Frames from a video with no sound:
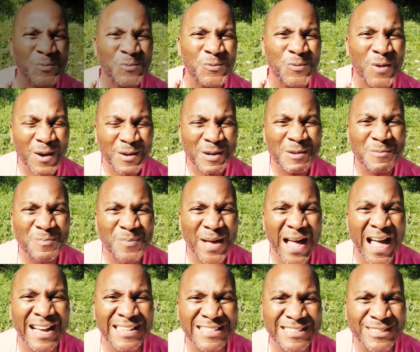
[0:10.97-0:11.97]
Welcome
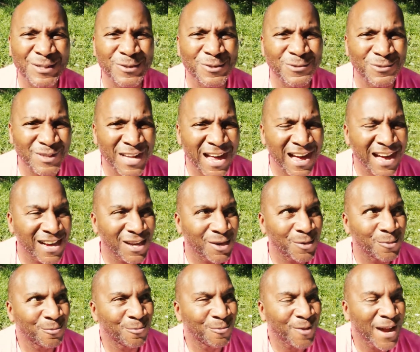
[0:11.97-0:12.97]
back to the
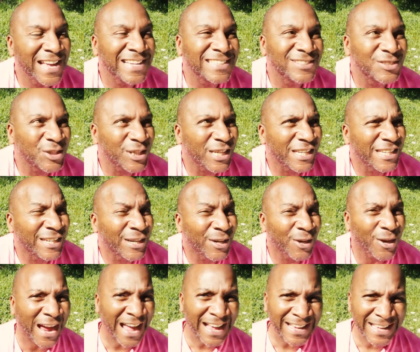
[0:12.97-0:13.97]
vlog. Reg
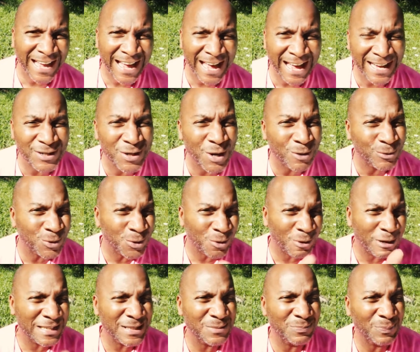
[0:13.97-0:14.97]
here, aka
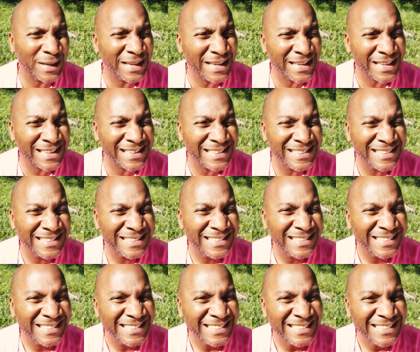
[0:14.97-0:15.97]
Notorious Pink.
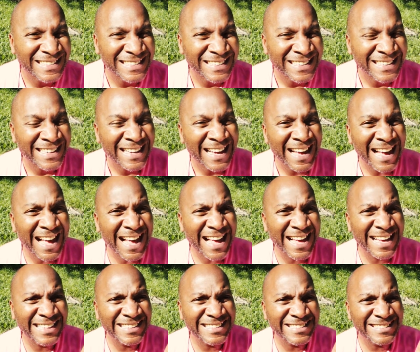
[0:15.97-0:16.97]

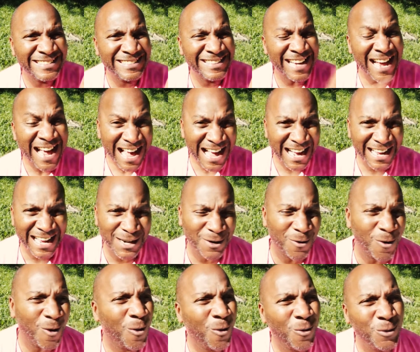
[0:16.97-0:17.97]
And yeah, I got
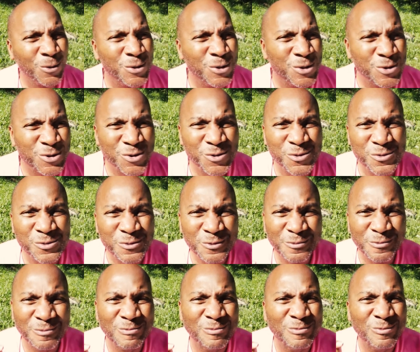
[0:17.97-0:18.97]
a whole
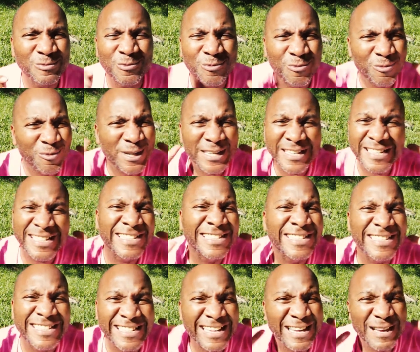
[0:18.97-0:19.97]
new
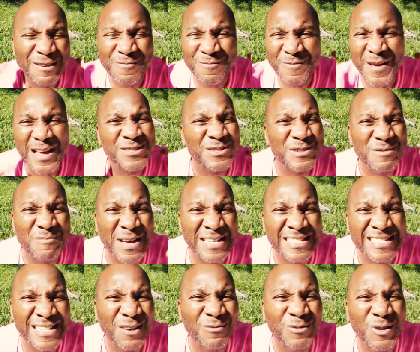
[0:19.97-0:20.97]
reinvention of
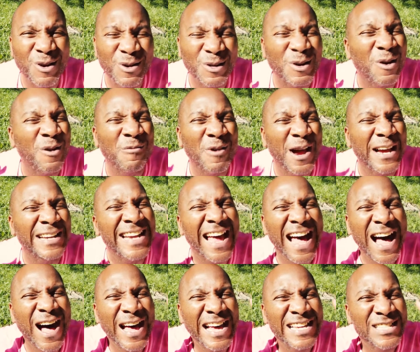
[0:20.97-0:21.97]
myself going on right
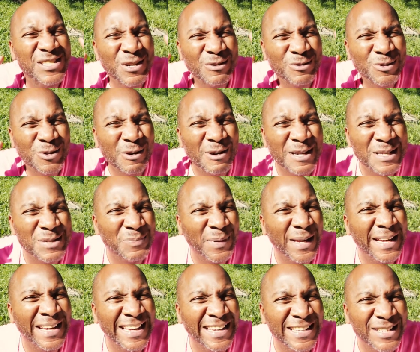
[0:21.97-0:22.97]
now as Notorious
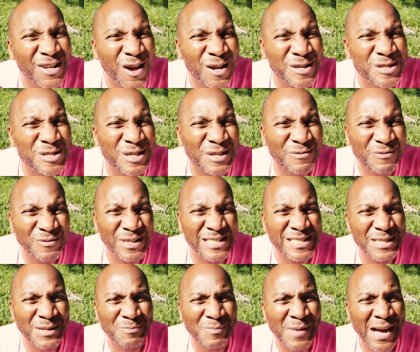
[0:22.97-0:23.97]
Pink. And y'all should
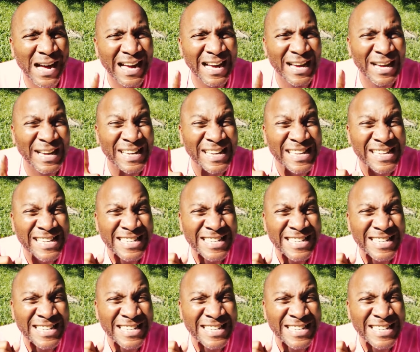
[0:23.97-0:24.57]
visit my